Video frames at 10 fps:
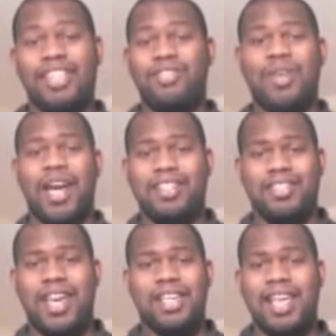can you not
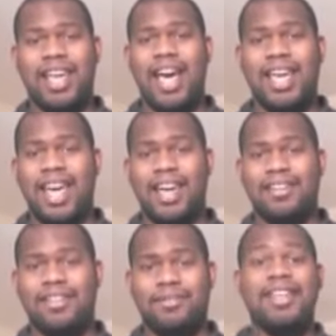decide like I
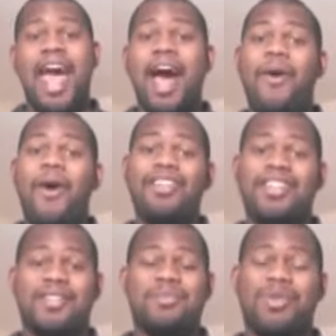can't? Now
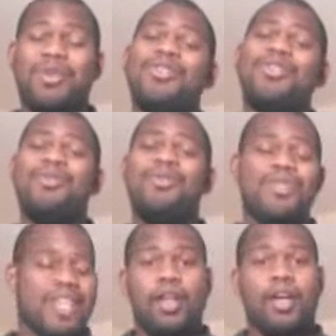on to some good
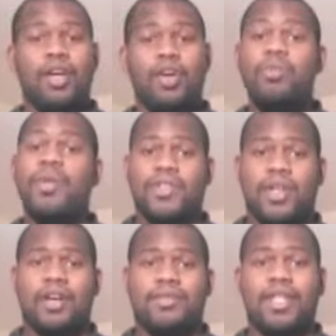news.
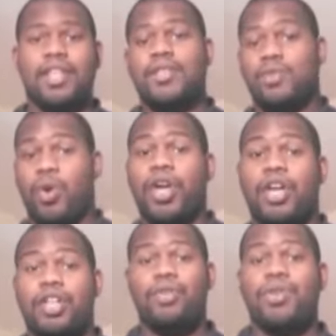Ubisoft is
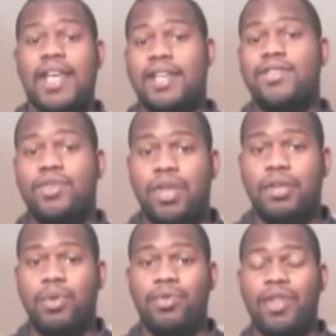working on a new Assassin's Creed